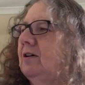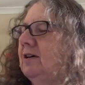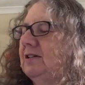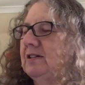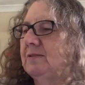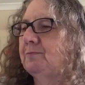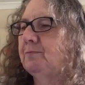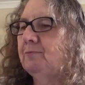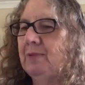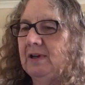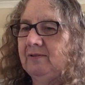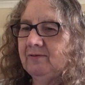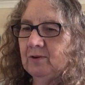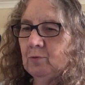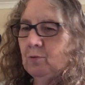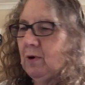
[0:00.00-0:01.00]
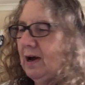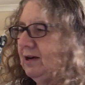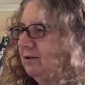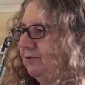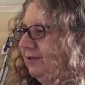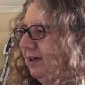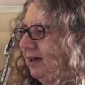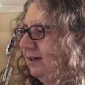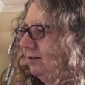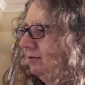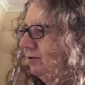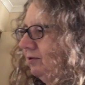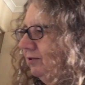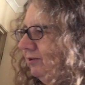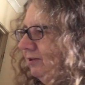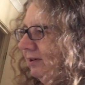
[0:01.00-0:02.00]
I just beavered away on that
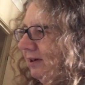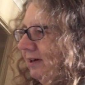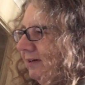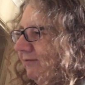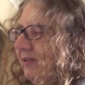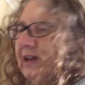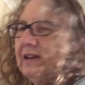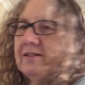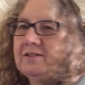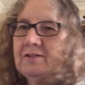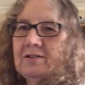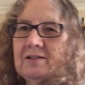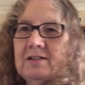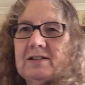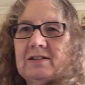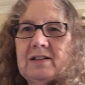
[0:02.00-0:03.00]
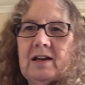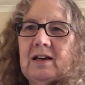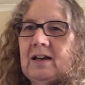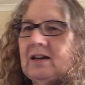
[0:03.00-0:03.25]
on Valentine's Day